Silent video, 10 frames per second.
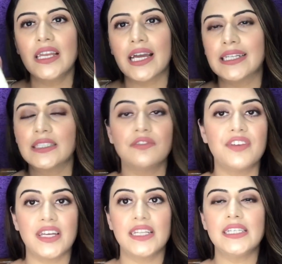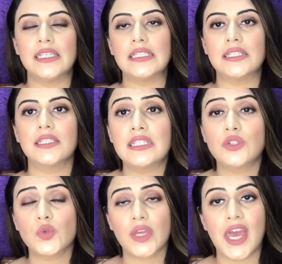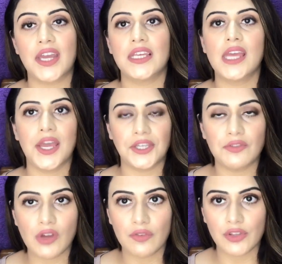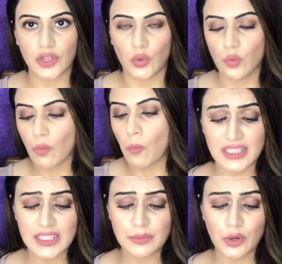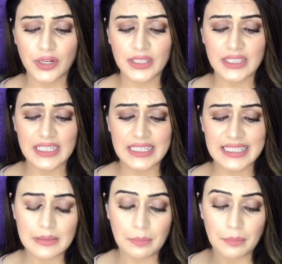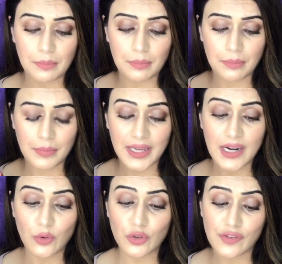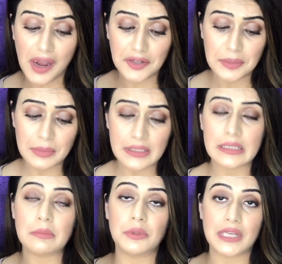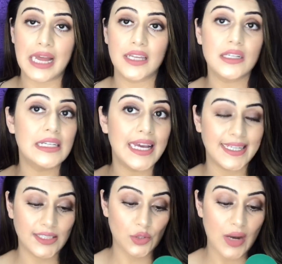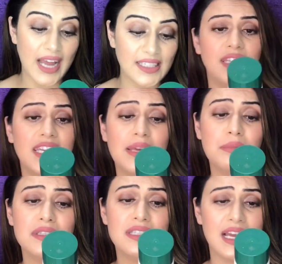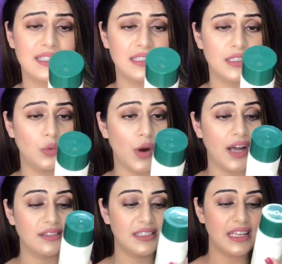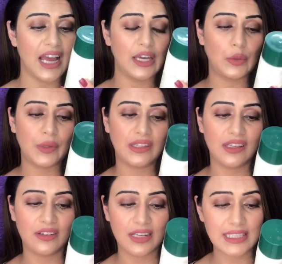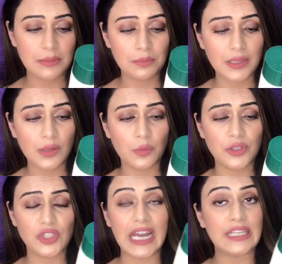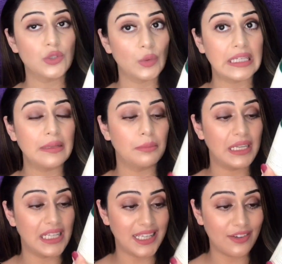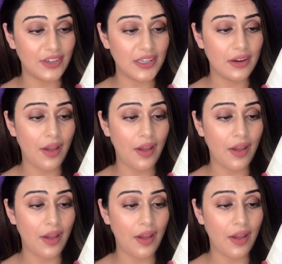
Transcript: light and very easy to carry anywhere with you. This product is made out of 100% botanical extracts. They name this as an advanced Ayurvedic recipe, which I truly believe in